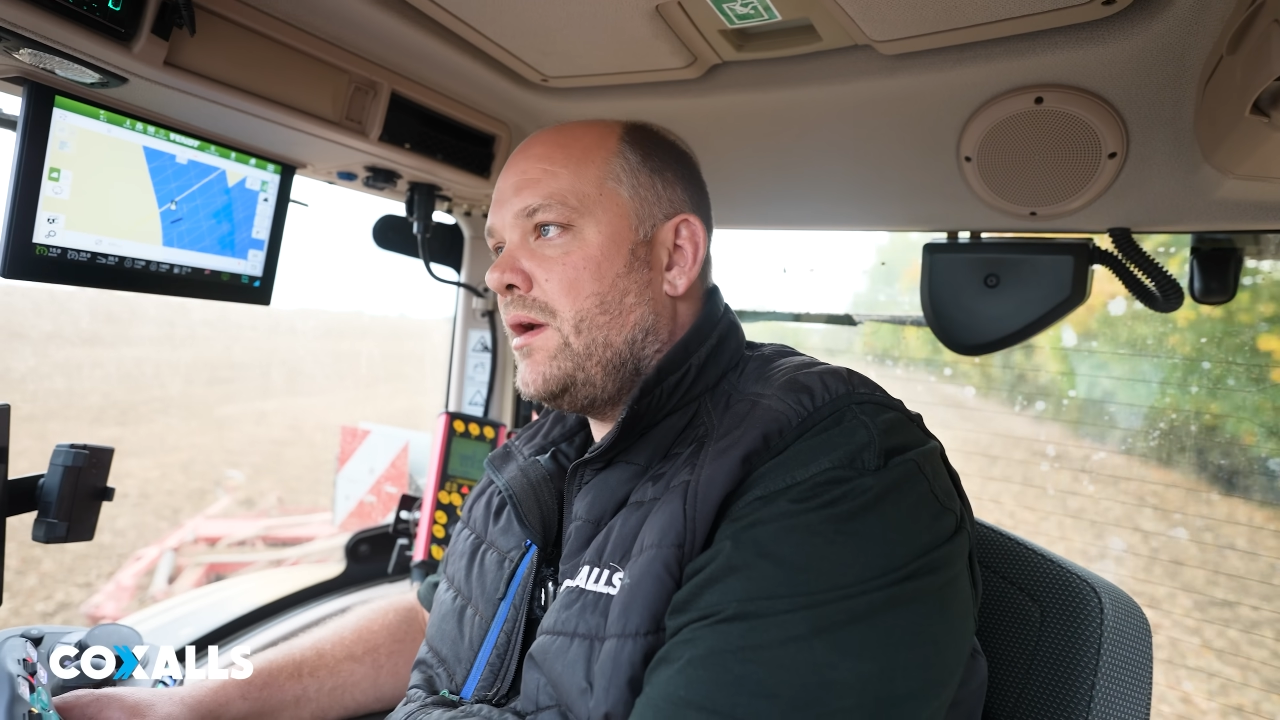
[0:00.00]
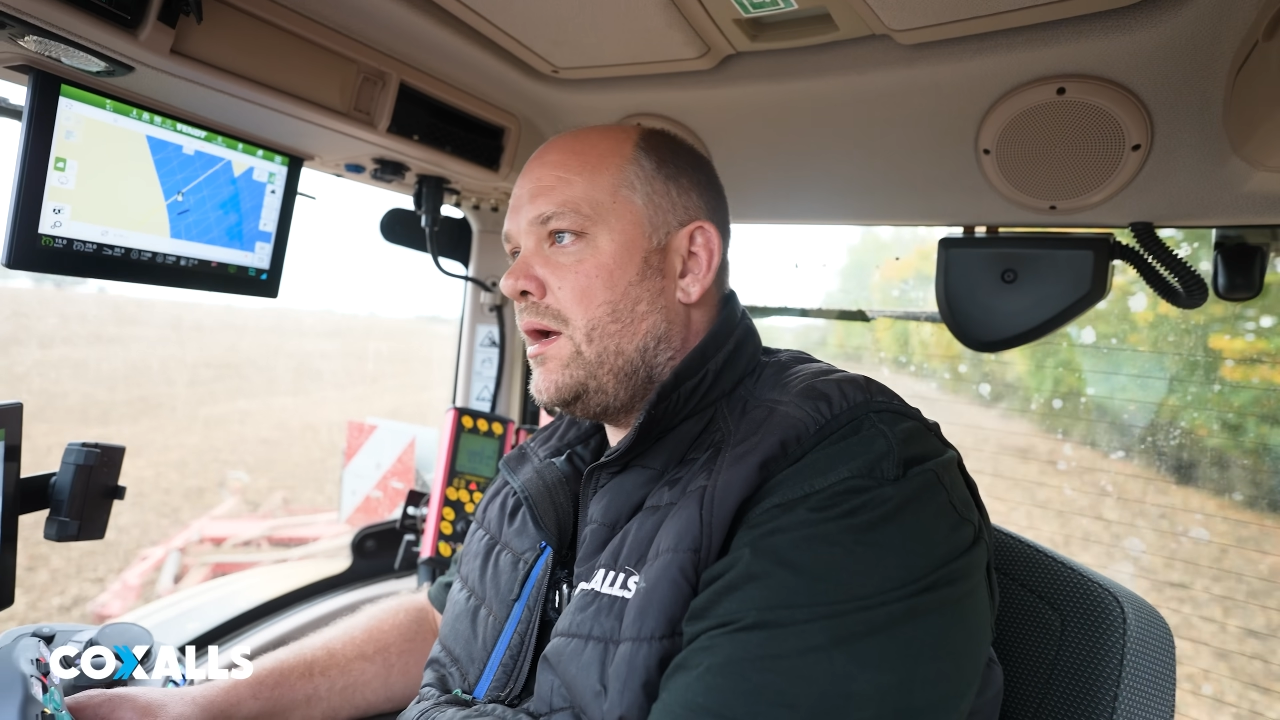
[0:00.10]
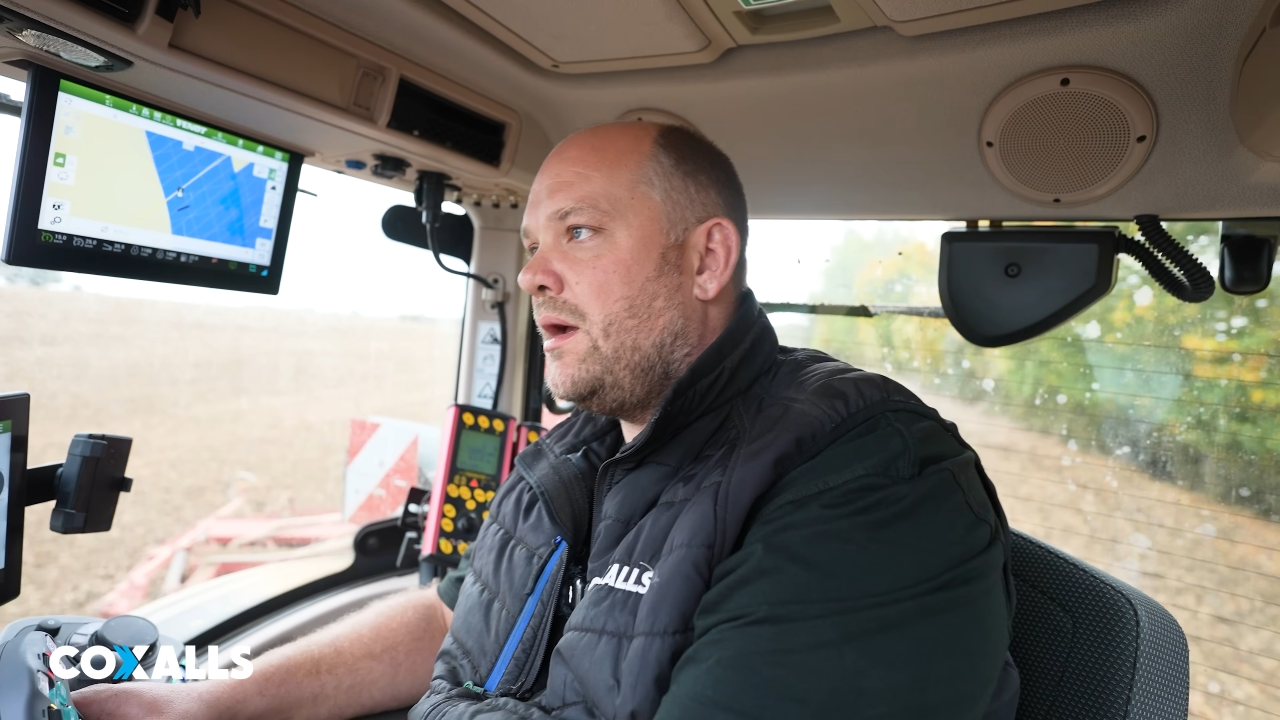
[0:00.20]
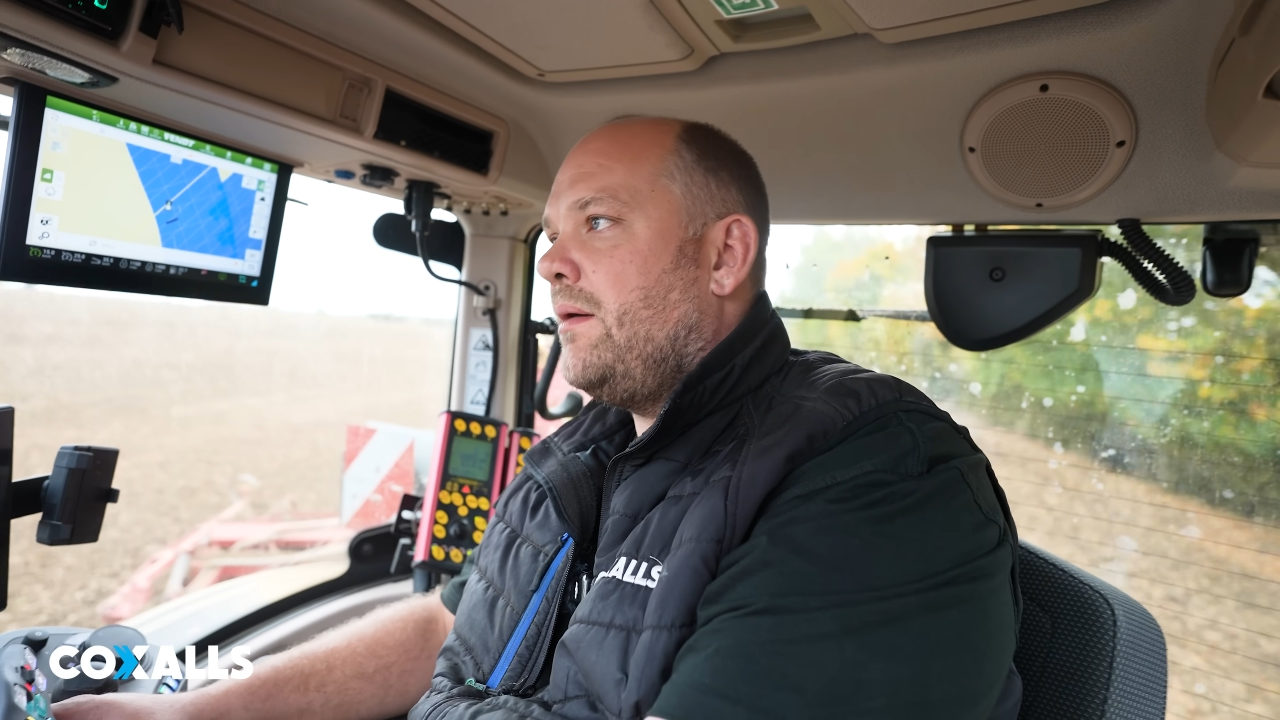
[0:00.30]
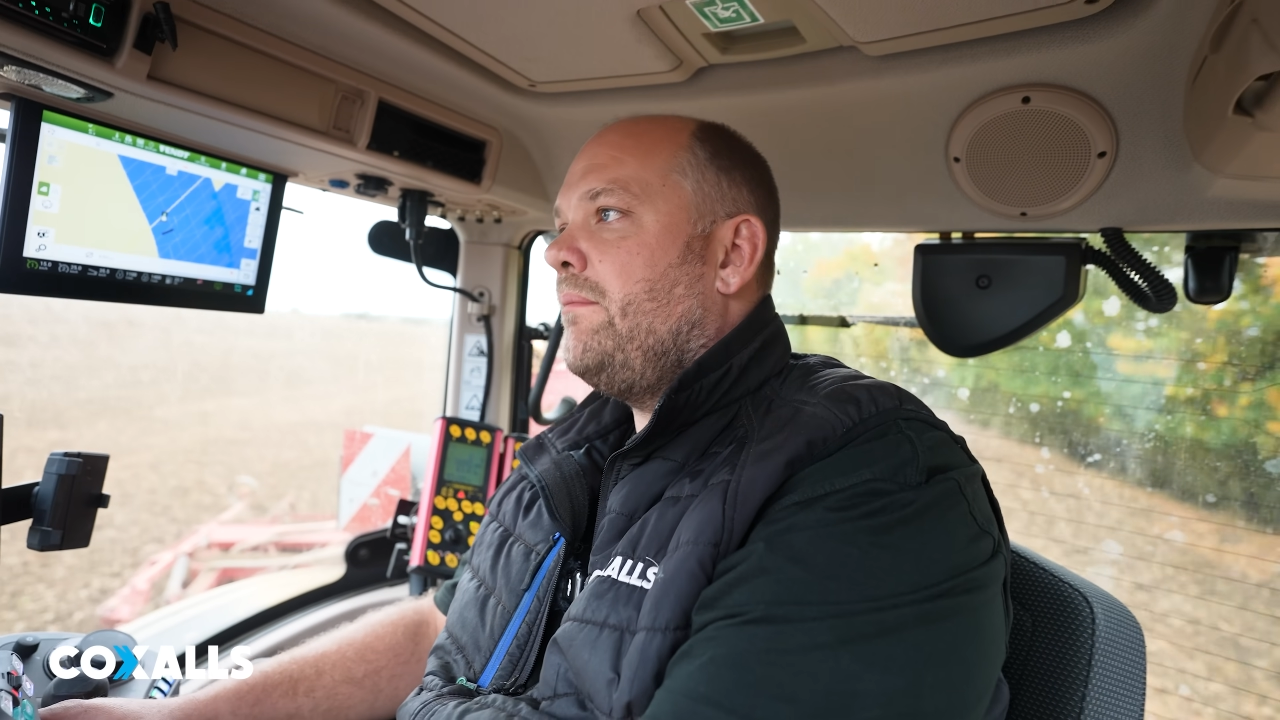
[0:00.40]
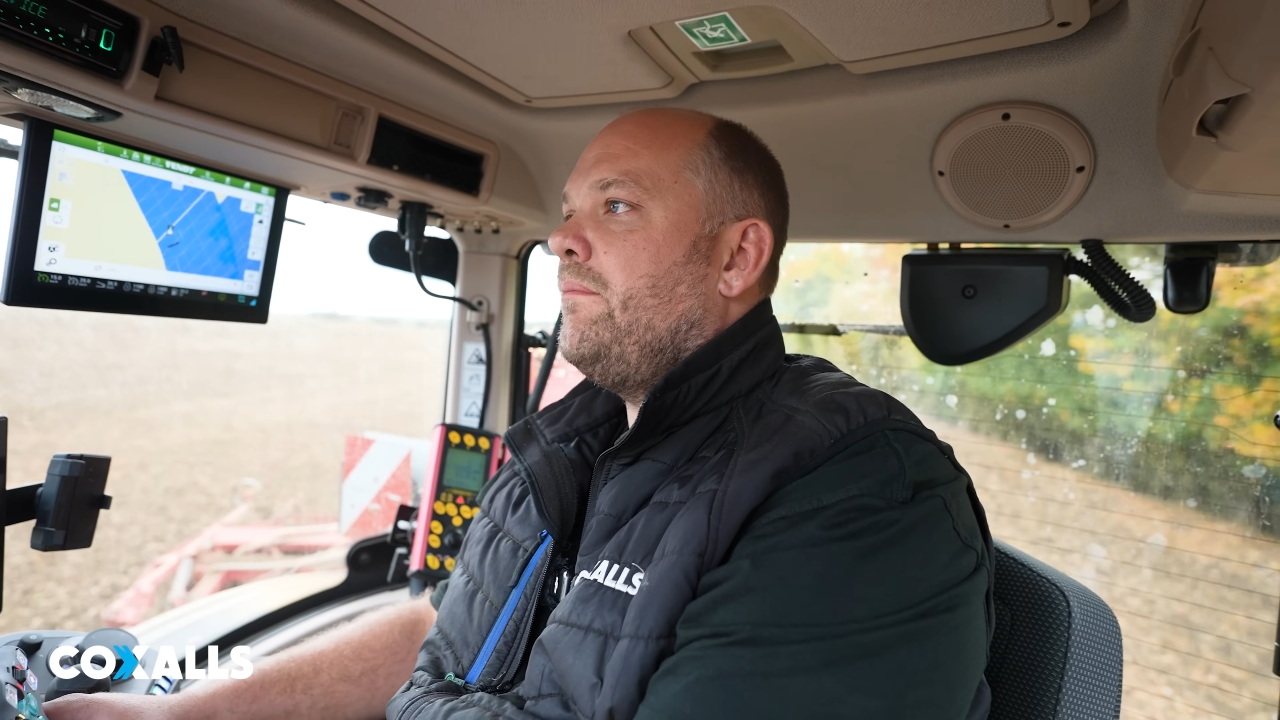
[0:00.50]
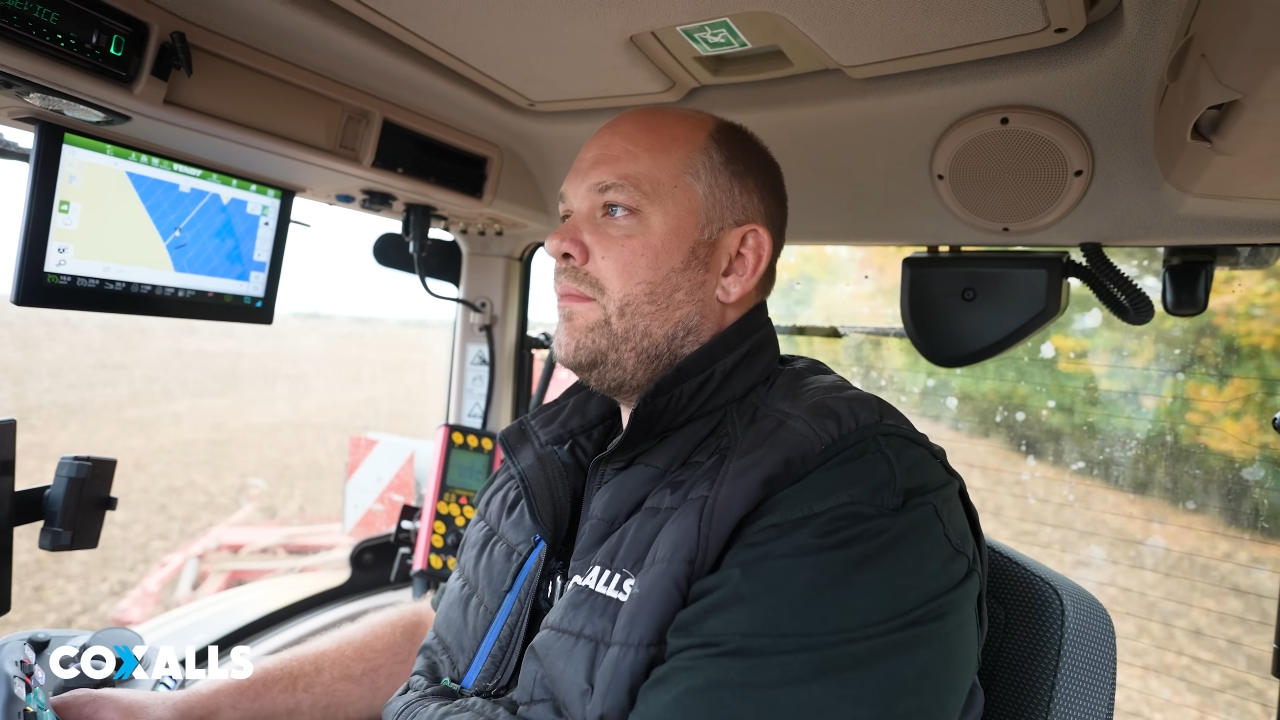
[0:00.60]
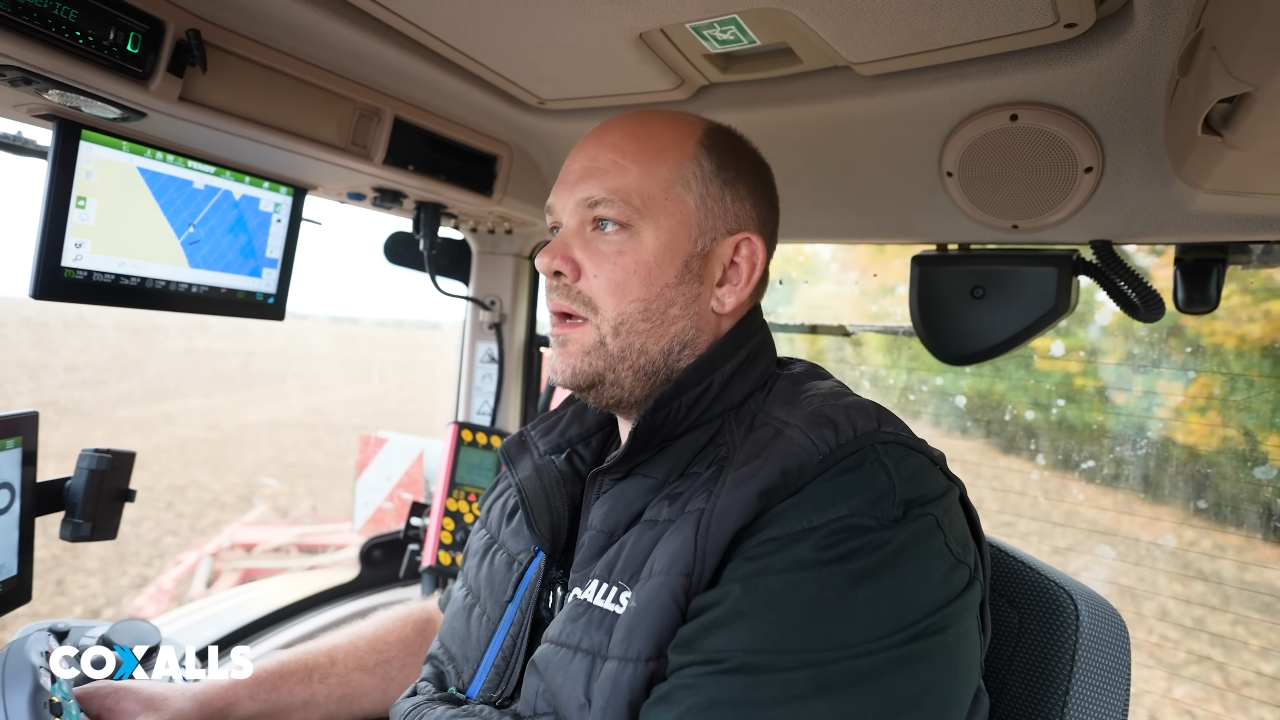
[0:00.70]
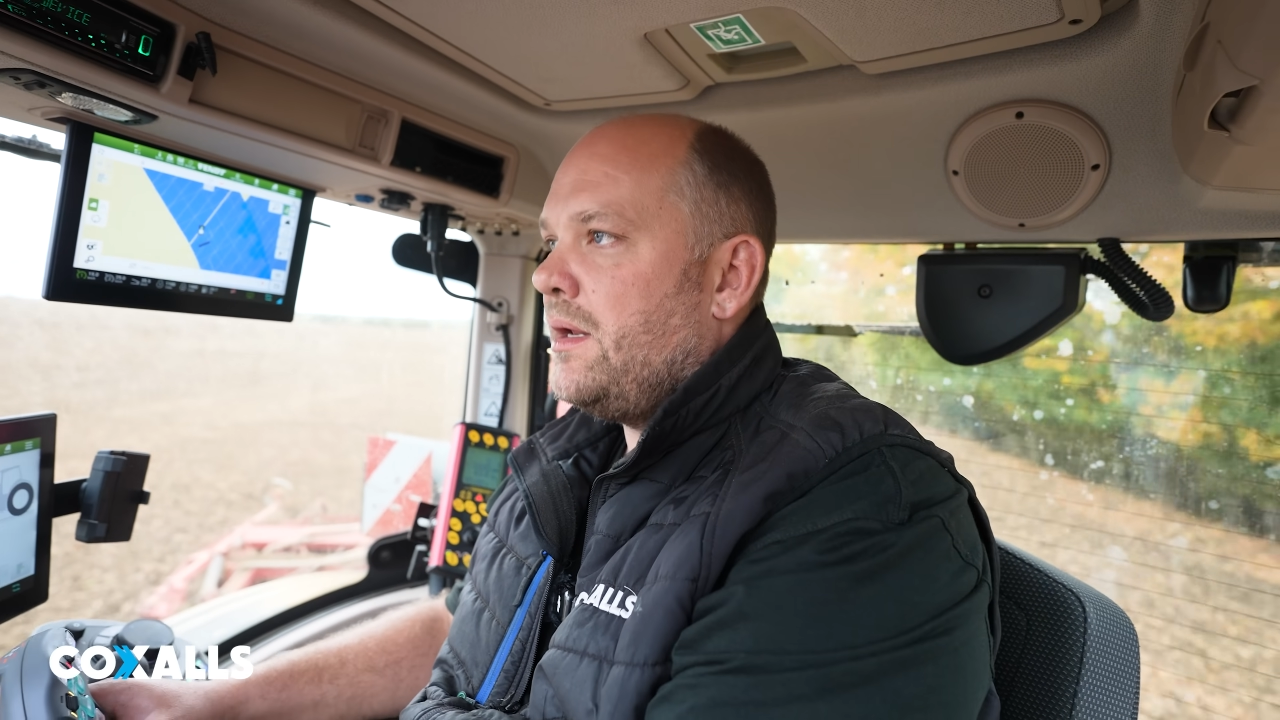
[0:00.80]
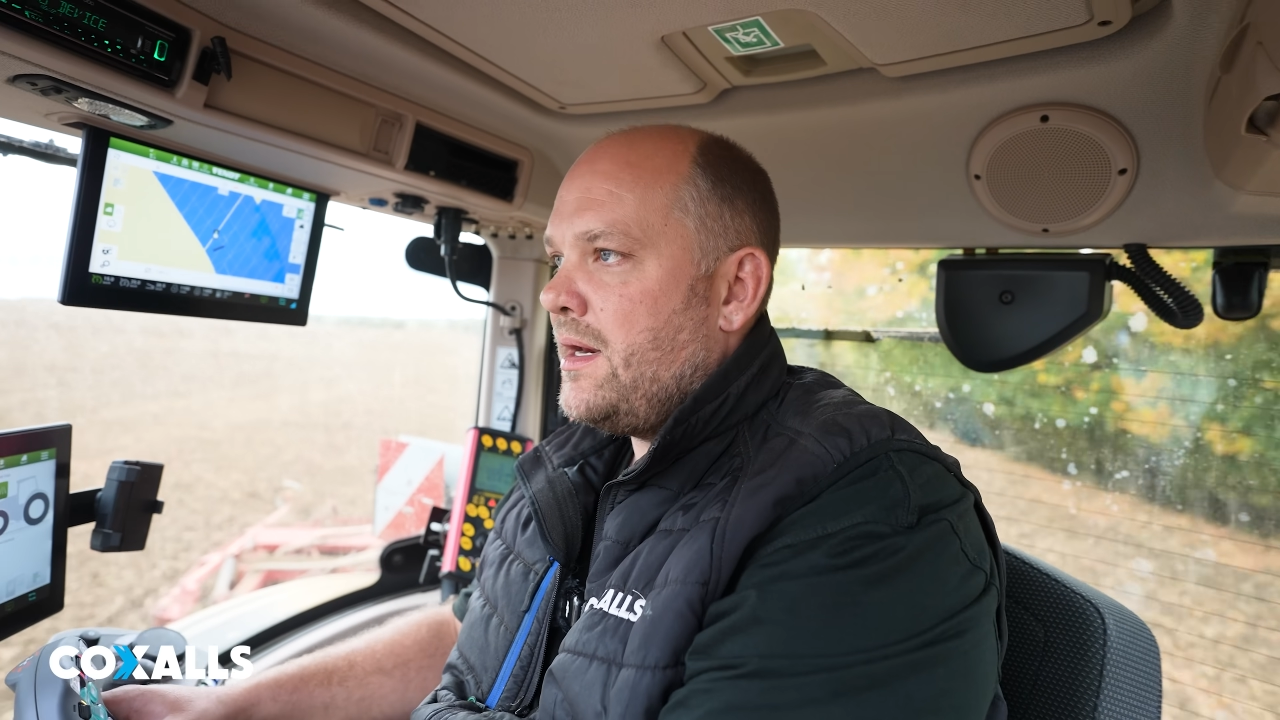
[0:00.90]

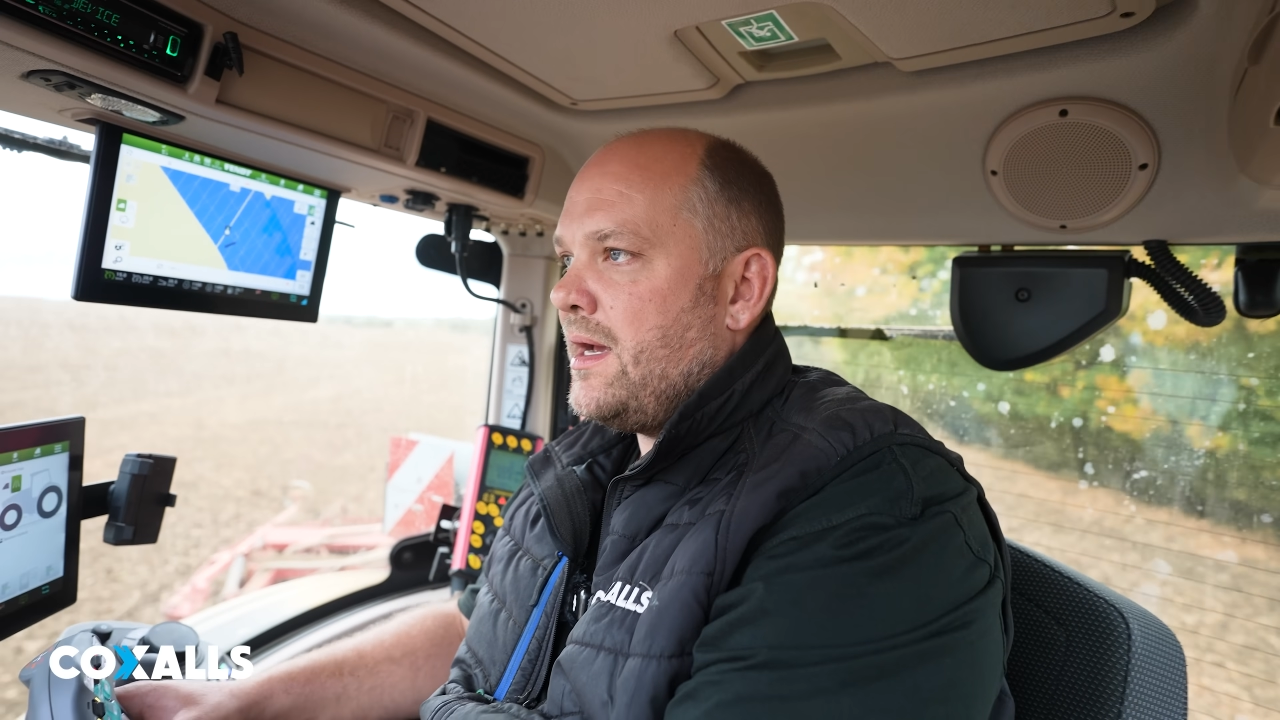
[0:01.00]
and